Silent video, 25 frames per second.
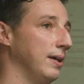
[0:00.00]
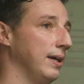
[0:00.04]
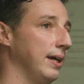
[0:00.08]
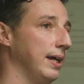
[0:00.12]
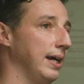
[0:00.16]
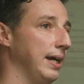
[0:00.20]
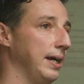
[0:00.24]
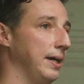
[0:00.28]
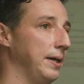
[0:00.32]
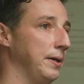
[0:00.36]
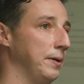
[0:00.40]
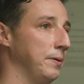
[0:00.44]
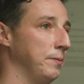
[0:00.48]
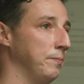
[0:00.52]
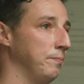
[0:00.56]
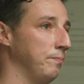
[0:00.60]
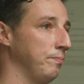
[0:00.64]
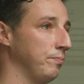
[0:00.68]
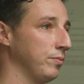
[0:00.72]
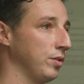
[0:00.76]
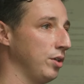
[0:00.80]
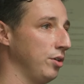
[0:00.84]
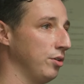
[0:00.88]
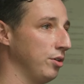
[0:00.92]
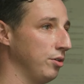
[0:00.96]

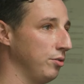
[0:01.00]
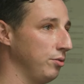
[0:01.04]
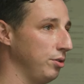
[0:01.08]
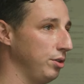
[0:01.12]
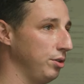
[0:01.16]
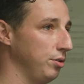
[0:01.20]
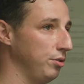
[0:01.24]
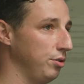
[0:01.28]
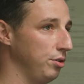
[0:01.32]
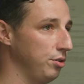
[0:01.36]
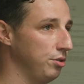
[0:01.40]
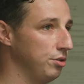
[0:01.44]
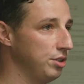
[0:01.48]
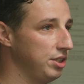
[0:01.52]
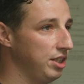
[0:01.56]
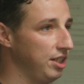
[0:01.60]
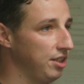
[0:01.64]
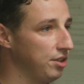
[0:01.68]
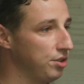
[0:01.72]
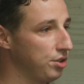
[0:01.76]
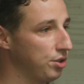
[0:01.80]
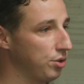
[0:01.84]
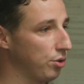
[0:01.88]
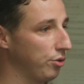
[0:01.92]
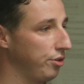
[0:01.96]
You see
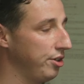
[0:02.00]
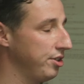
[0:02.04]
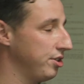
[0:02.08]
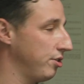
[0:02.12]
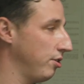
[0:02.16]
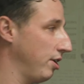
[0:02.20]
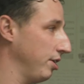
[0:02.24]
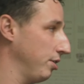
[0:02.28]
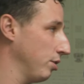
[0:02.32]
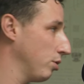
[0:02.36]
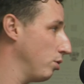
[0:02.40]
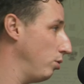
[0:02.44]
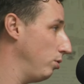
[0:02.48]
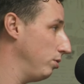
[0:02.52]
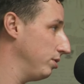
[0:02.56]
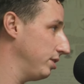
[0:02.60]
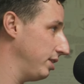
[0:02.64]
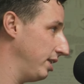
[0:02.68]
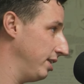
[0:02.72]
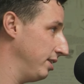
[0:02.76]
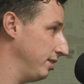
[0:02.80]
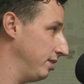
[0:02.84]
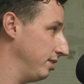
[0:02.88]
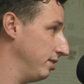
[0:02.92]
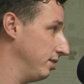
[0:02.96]
the stories around the call
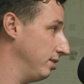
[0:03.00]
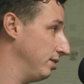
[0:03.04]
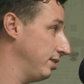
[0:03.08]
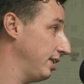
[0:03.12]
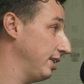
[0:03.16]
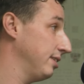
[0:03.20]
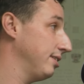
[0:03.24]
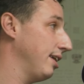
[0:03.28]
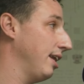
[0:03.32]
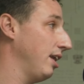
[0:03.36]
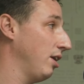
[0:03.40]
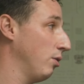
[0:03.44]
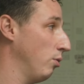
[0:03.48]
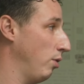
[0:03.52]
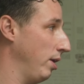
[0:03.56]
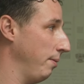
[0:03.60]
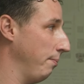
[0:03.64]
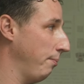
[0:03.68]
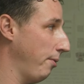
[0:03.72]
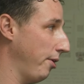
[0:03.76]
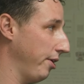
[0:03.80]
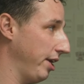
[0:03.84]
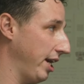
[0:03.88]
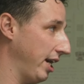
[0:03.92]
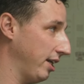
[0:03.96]
centers. They're selling one
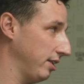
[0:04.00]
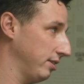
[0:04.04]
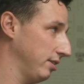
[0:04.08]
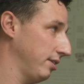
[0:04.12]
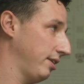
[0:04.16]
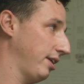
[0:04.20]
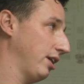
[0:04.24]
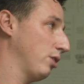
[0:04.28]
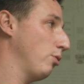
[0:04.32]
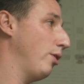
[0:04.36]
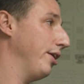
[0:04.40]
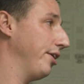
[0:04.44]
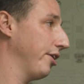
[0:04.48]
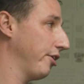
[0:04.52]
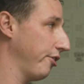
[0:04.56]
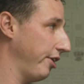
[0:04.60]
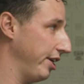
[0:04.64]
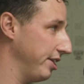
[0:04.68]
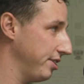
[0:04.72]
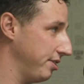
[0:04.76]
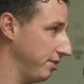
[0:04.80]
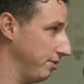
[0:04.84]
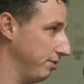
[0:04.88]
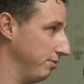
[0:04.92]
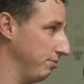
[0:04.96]
product. They're quite
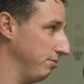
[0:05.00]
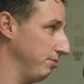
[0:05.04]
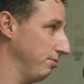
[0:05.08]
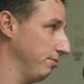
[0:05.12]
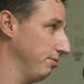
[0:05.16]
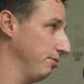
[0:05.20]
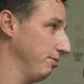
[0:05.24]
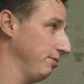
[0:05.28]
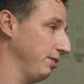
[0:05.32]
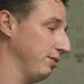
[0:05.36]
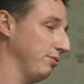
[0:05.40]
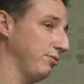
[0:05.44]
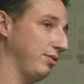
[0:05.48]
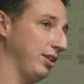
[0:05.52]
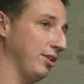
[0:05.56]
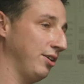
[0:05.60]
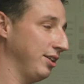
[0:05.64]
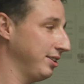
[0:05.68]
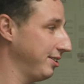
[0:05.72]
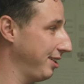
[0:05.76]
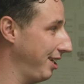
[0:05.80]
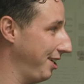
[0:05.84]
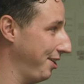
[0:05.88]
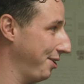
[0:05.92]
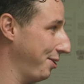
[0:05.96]
aggressive. If they're
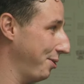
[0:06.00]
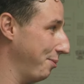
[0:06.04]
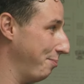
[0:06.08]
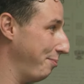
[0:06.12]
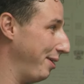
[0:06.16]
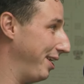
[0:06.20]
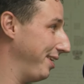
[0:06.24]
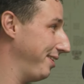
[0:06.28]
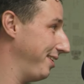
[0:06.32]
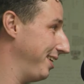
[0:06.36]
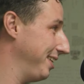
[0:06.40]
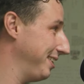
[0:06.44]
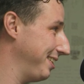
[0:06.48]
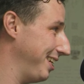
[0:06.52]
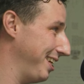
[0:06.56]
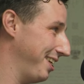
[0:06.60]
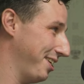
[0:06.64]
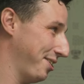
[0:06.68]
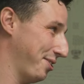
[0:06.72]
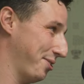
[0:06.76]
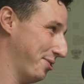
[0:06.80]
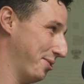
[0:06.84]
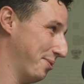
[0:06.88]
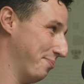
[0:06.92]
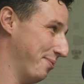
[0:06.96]
not selling you pet, they're
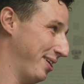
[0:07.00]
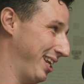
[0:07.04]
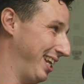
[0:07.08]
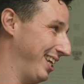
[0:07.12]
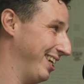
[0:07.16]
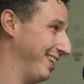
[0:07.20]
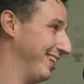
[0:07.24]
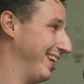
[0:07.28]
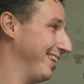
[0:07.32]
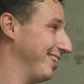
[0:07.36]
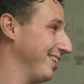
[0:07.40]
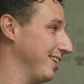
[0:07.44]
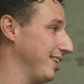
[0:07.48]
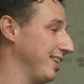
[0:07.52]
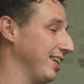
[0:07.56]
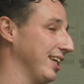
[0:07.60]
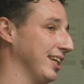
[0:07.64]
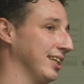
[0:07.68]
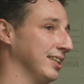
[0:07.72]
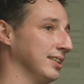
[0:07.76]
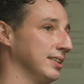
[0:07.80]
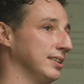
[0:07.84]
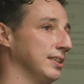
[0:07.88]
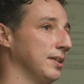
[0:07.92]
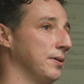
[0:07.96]
selling you a million other
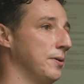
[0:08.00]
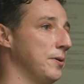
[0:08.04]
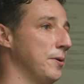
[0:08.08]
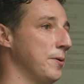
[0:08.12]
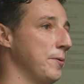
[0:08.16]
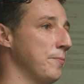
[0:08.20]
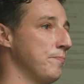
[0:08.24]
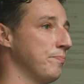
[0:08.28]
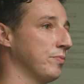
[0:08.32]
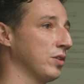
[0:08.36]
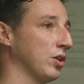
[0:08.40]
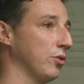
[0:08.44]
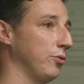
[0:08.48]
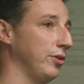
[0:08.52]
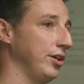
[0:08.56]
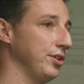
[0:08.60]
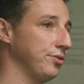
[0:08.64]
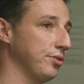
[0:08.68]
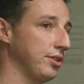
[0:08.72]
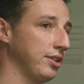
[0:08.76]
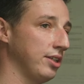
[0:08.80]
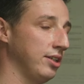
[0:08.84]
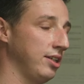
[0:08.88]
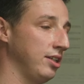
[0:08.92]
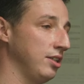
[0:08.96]
things. Whereas
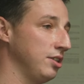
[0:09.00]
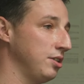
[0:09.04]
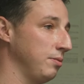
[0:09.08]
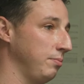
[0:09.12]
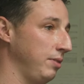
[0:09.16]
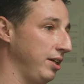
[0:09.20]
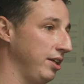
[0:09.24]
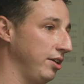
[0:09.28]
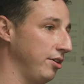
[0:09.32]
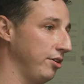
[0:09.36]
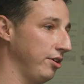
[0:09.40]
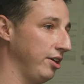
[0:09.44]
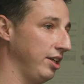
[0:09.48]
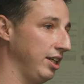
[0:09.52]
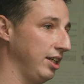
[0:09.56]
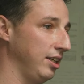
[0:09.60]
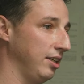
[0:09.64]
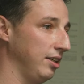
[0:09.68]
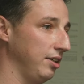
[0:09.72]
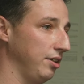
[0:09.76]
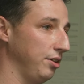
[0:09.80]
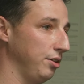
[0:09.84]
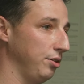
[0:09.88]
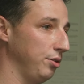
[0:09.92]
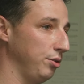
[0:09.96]
with an intermediary,
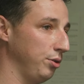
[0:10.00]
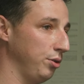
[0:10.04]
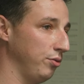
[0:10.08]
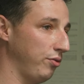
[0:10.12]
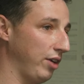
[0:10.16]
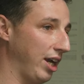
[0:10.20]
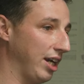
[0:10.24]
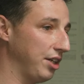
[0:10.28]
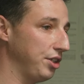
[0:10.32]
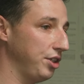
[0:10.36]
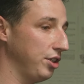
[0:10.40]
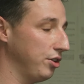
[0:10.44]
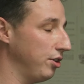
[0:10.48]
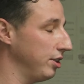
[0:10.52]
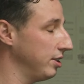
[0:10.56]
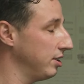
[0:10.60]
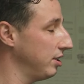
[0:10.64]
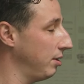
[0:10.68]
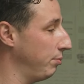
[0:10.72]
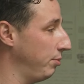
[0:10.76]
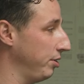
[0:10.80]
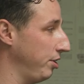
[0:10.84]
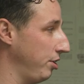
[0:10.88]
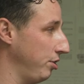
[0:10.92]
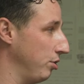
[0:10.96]
you've actually got
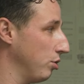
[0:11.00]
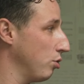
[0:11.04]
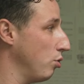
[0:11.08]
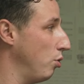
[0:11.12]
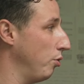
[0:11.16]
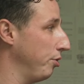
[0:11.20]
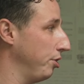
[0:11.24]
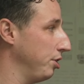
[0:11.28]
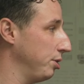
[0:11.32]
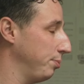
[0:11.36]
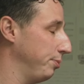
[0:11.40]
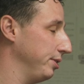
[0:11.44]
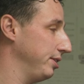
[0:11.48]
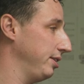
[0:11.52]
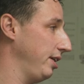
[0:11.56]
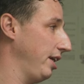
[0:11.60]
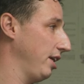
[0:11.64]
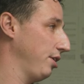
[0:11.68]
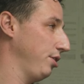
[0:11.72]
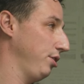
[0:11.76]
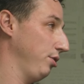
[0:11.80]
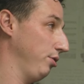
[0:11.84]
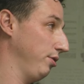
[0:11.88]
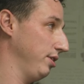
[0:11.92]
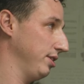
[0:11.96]
someone in your corner to
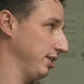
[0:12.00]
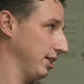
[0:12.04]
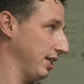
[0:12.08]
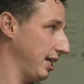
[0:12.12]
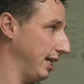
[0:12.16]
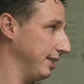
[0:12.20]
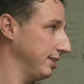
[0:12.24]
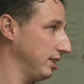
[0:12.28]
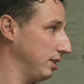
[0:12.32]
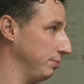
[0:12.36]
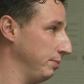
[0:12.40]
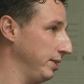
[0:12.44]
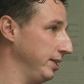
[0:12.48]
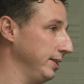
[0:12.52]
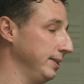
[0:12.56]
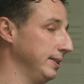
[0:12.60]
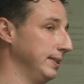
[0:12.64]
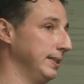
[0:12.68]
protect you as a customer.